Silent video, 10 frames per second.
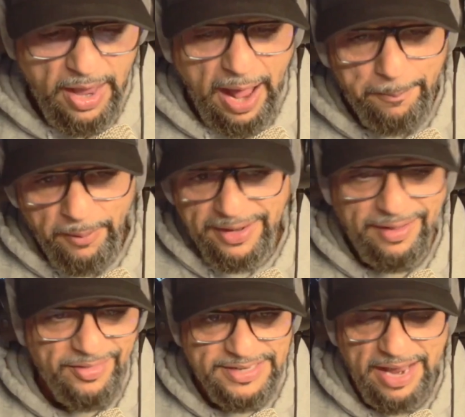I'm breaking
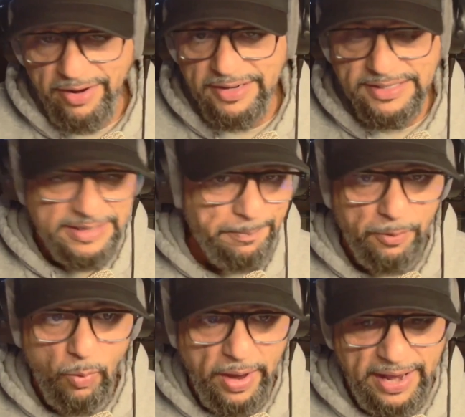this down in a
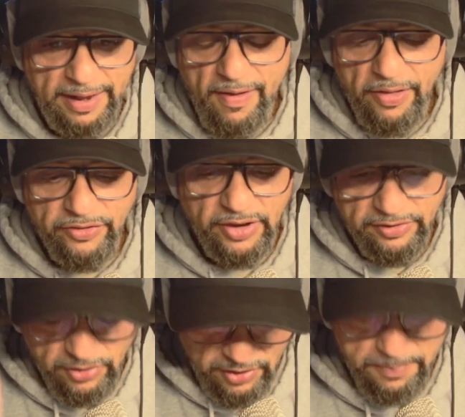simple way just
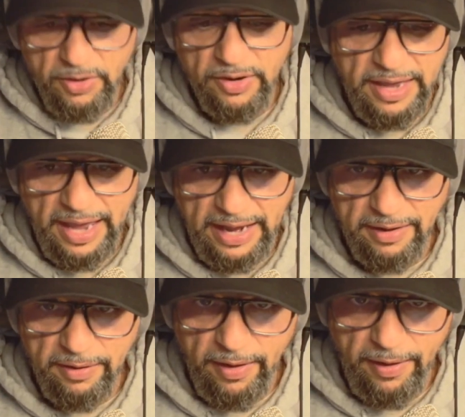to communicate
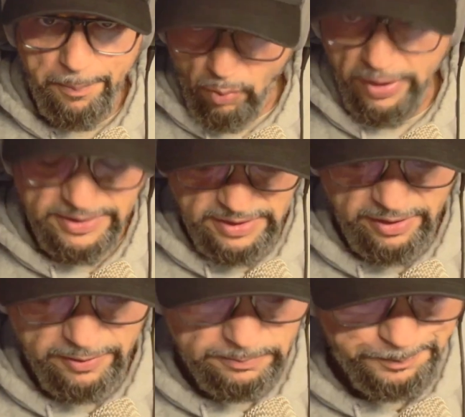a point
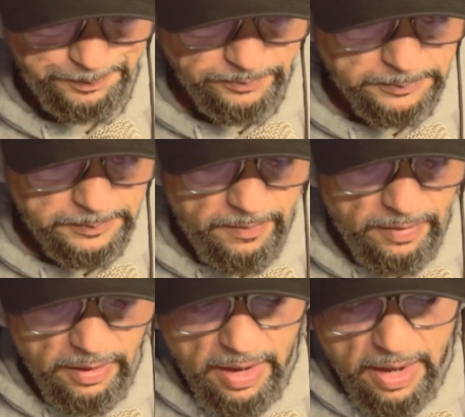here.
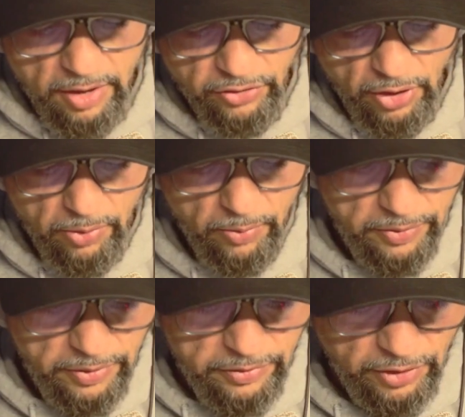So
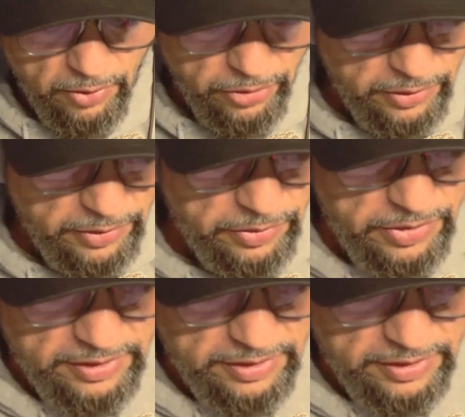this